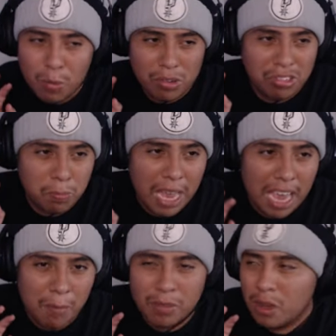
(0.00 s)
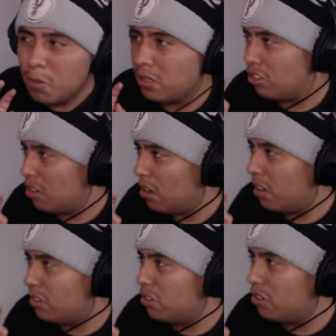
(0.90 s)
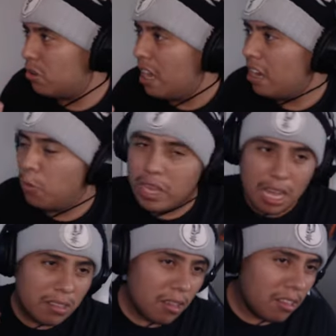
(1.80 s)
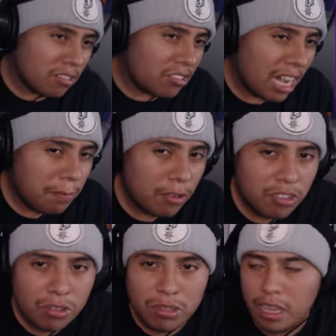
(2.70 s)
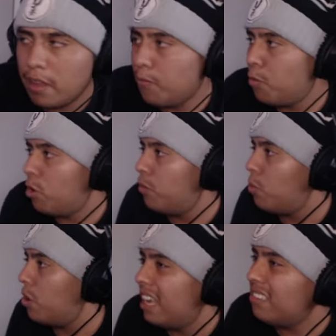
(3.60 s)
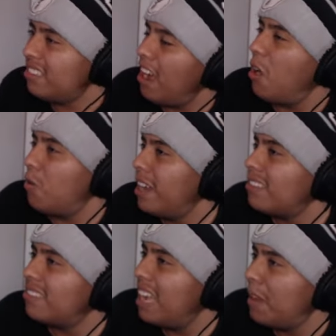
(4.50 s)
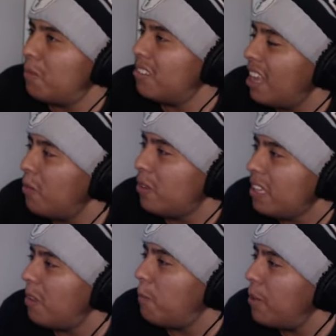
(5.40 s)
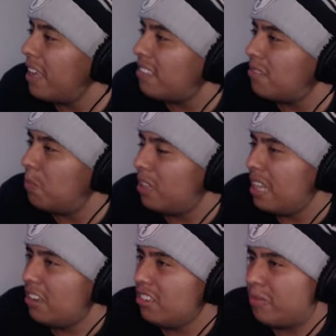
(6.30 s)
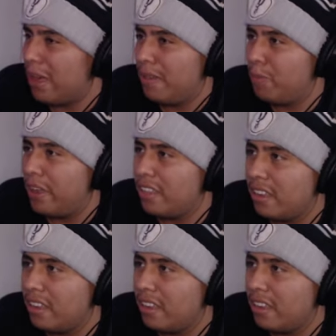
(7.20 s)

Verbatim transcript: spam with the shotguns too. And then we got I mean, the sniper right, team, the M44. It's an alright sniper. It's not really the best, but that's just my opinion.